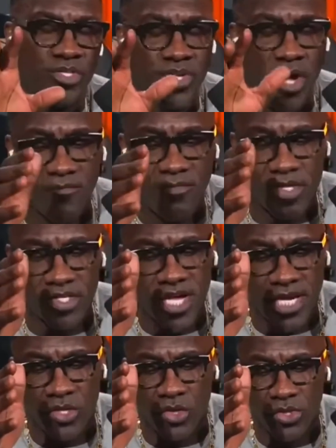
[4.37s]
Guys, we're
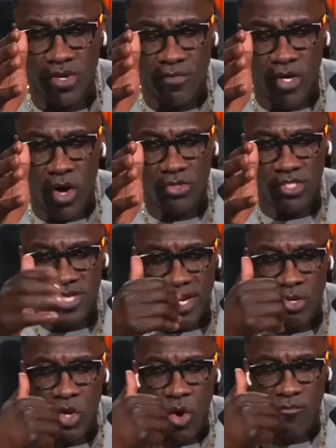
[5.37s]
sorry for the technical
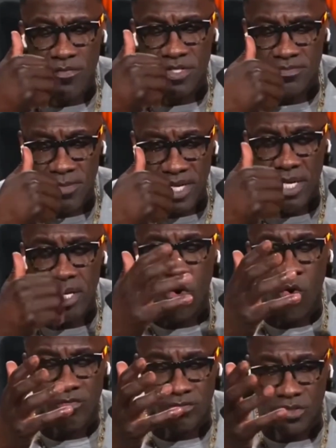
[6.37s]
difficulties. I don't know if it's
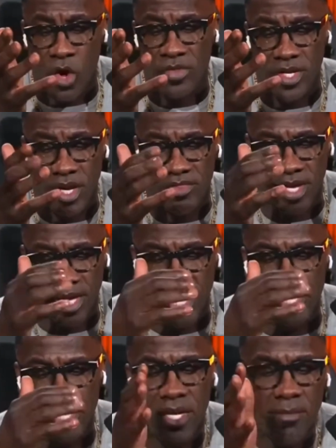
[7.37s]
me or if it's on the
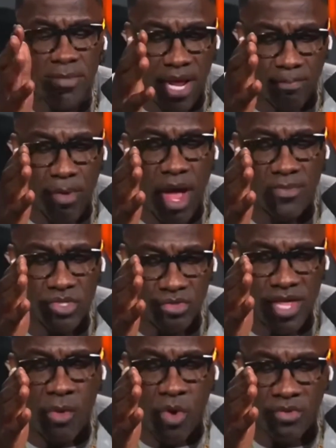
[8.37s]
other end, but I
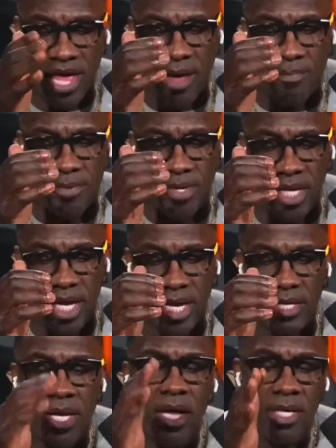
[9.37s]
promise you that won't
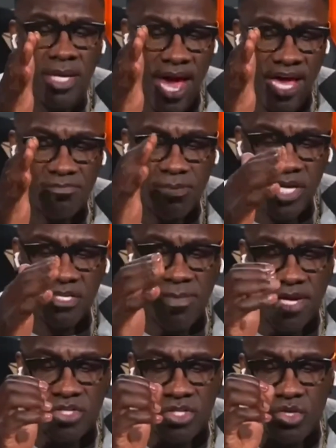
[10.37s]
happen again. Guys,
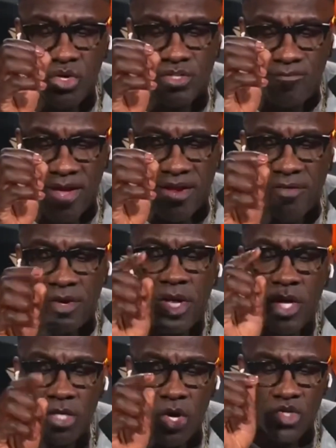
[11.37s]
please make sure you do us a
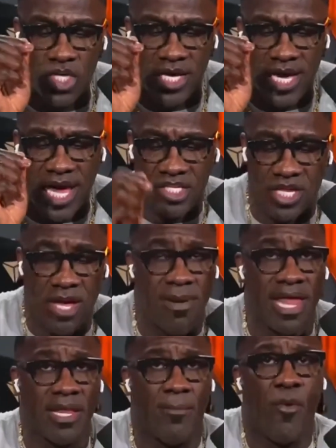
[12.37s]
favor. Go check
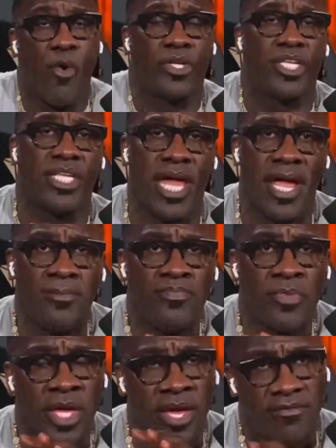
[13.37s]
out Shea by
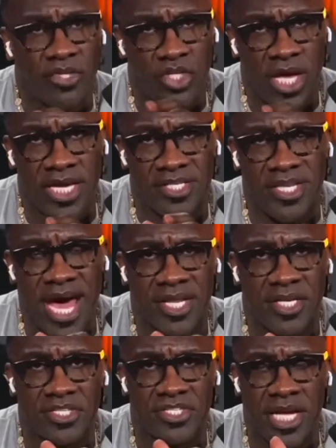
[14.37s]
Laportier. If Shea
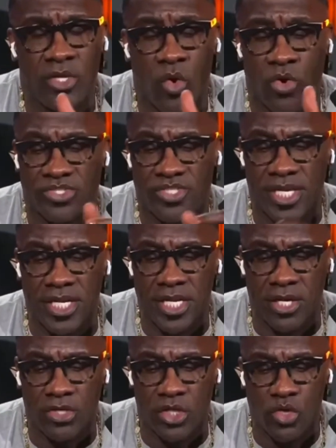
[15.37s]
is not in the state or a
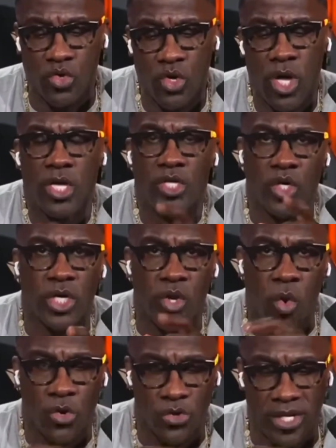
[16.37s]
city near you,
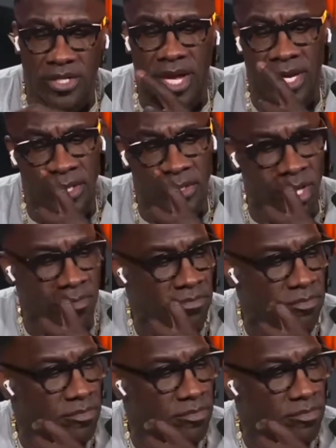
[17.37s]
you can order it and it.